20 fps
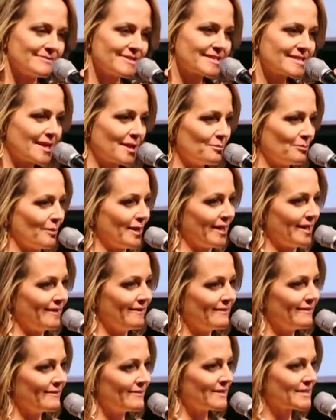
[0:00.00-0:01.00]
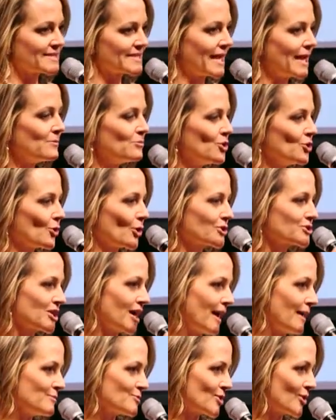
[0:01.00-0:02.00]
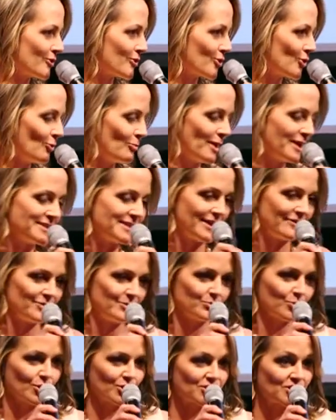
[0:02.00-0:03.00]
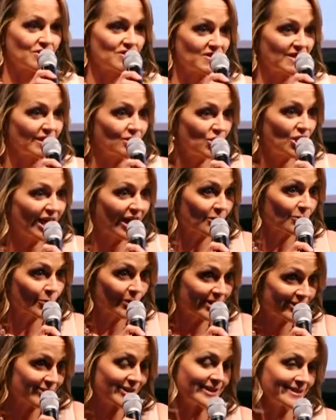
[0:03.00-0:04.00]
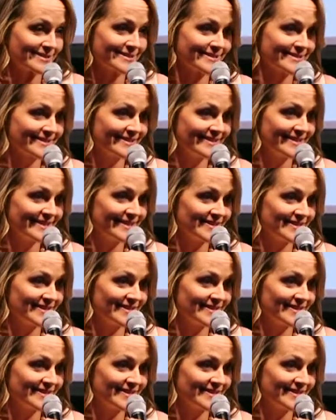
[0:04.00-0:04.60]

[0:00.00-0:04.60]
sent me the same New York Times article by David Brooks and said, you got to read this.